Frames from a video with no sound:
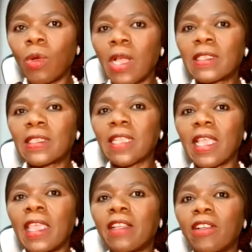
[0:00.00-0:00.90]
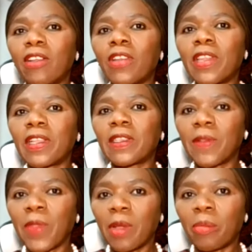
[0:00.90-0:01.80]
was a
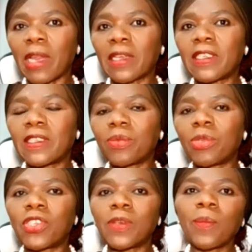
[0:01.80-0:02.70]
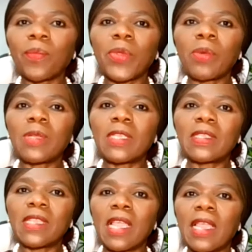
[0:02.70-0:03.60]
colonial practice which
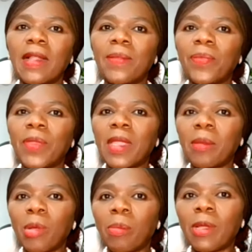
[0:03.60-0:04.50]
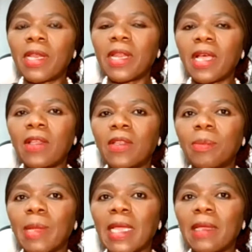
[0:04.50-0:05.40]
was um, eh, pointed
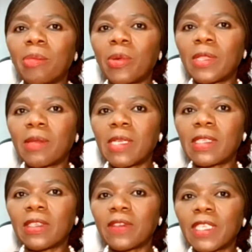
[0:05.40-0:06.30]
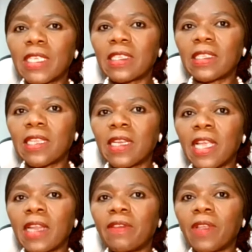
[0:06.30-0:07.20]
out by both the Minister of Justice
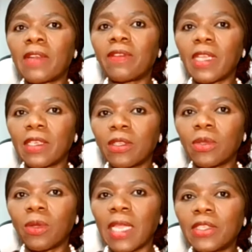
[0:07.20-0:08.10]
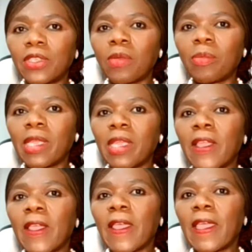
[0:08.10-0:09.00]
and Adv- Advocate Ngcukaitobi
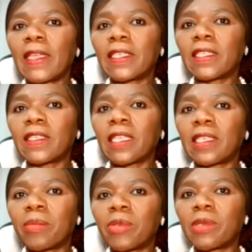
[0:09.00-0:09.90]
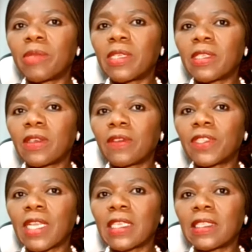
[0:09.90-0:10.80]
and the Deputy Minister of
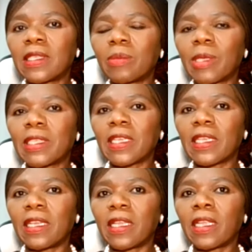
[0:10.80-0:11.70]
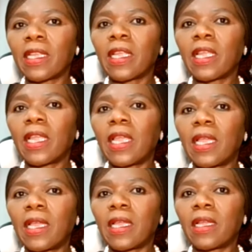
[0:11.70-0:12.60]
Justice, particularly uh,
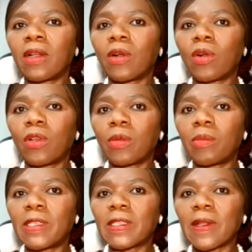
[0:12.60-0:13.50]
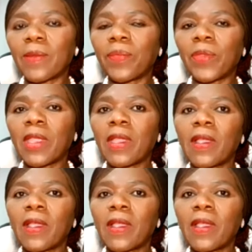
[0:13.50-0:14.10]
eh, Holomisa.